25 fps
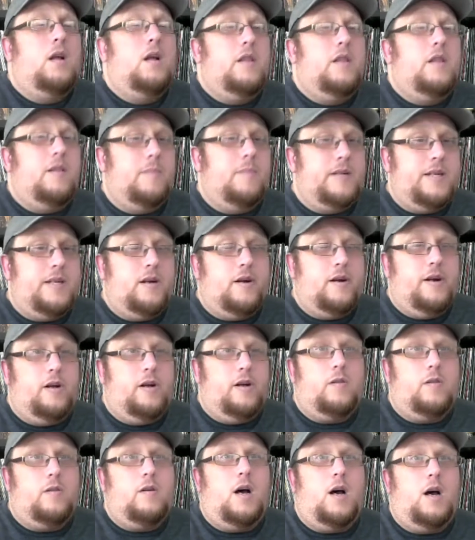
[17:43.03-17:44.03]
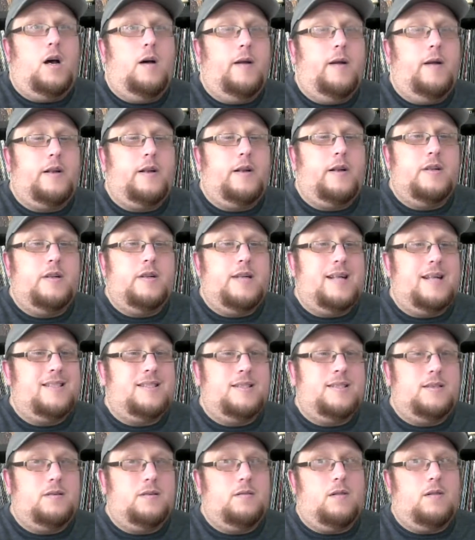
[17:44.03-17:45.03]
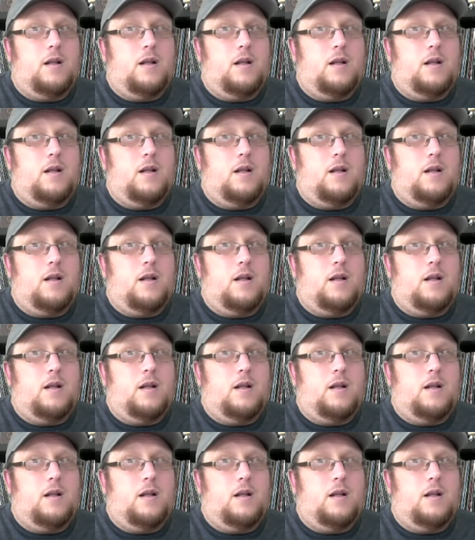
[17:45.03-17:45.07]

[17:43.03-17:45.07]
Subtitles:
the material and condensed